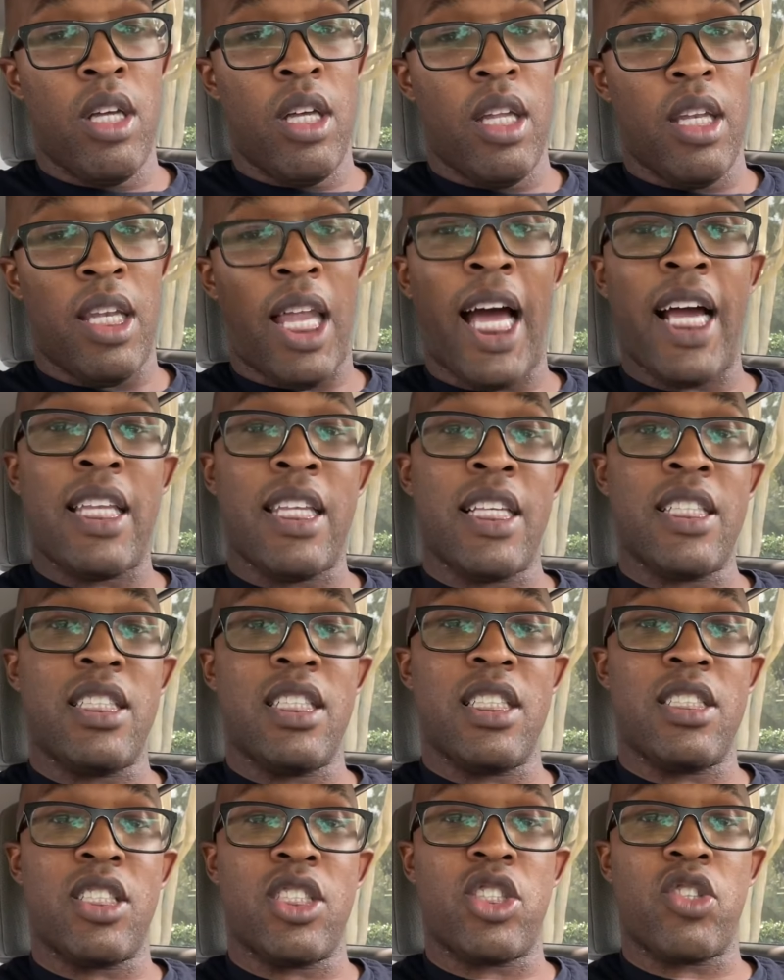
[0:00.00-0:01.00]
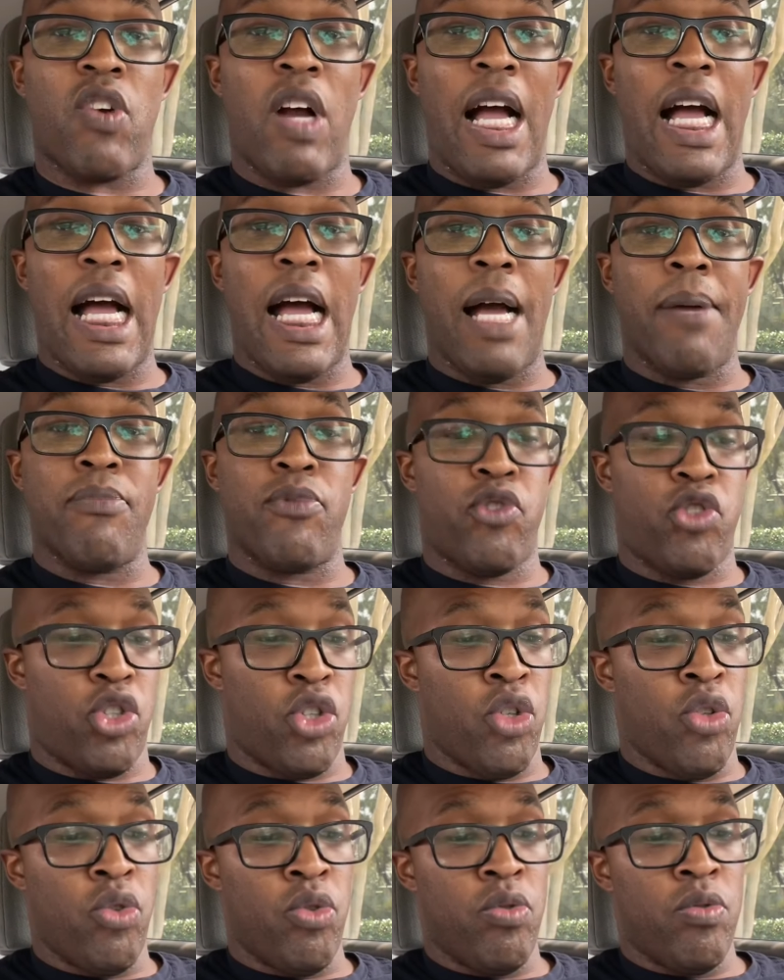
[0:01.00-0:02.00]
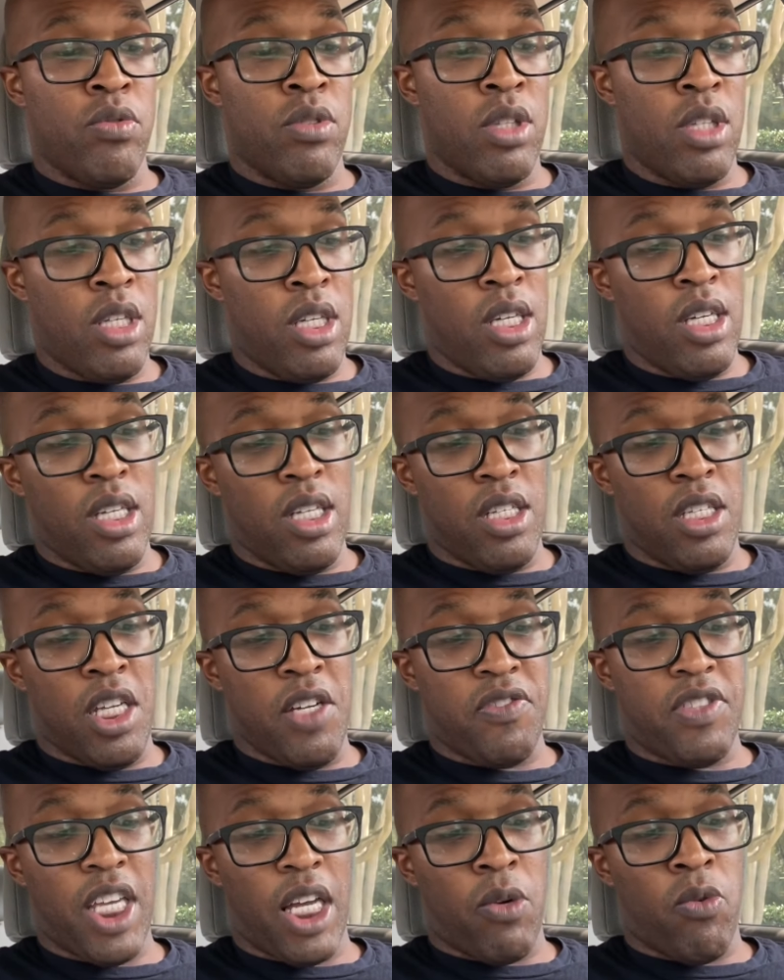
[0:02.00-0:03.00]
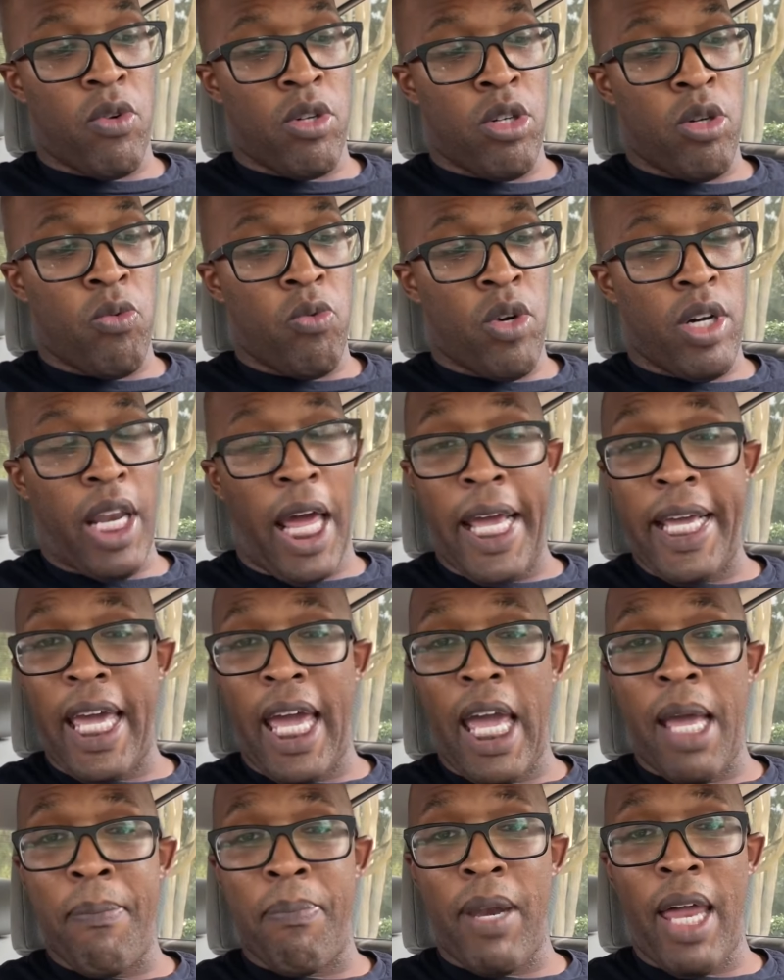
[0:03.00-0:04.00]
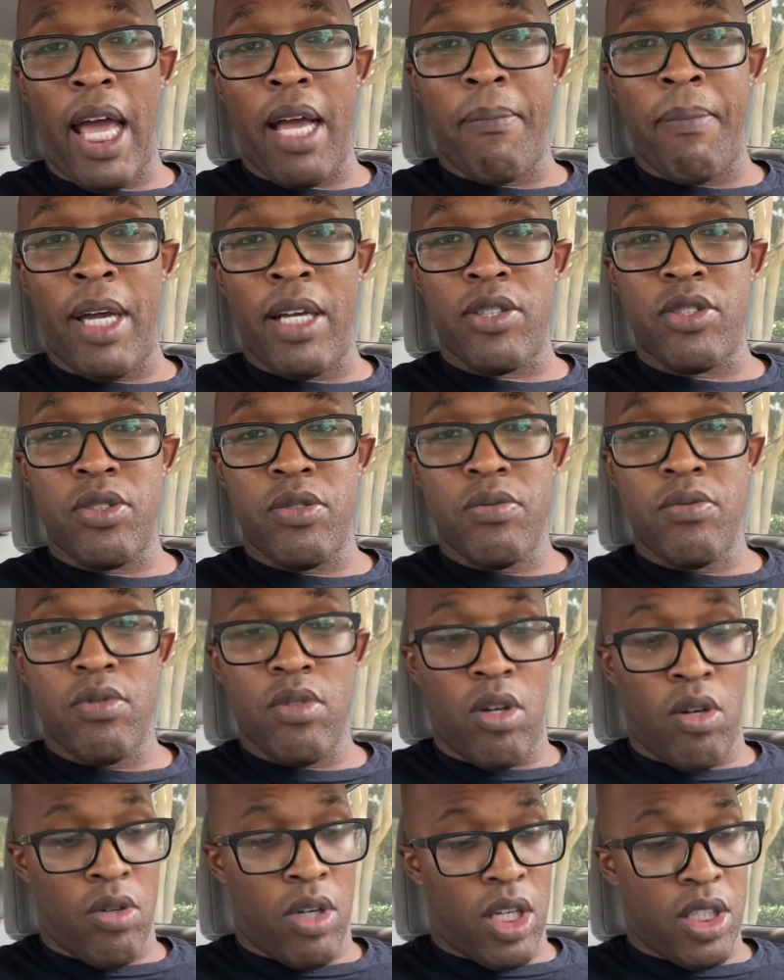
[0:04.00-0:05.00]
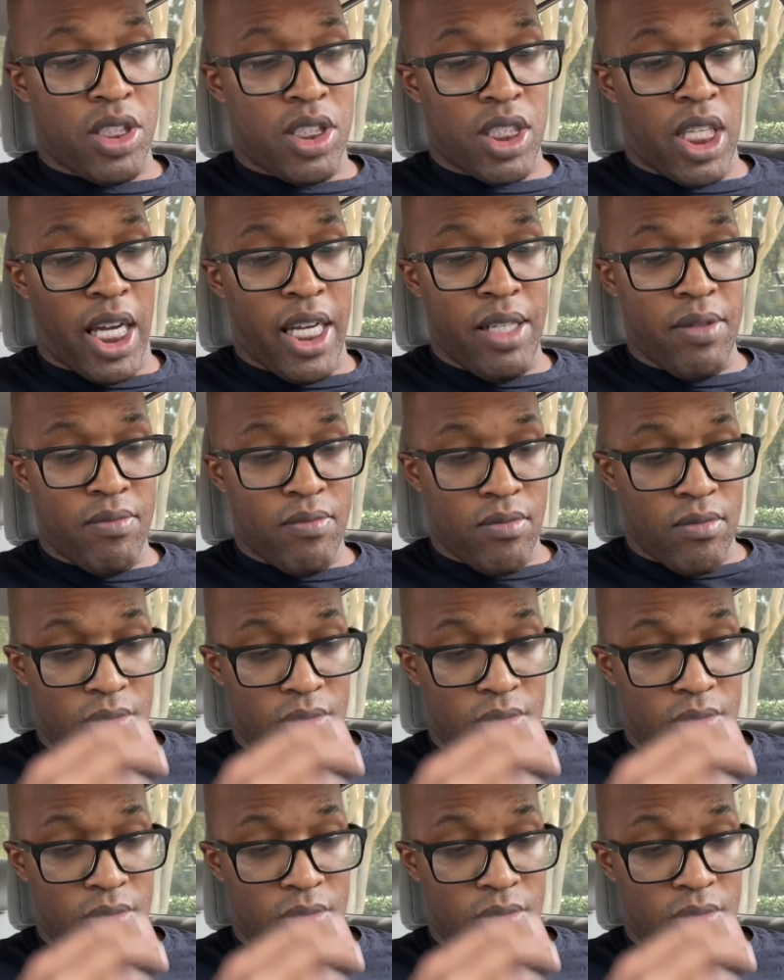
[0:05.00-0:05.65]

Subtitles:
like, listen, subscribe to DivTech 101, aka Black Mantle, on our site,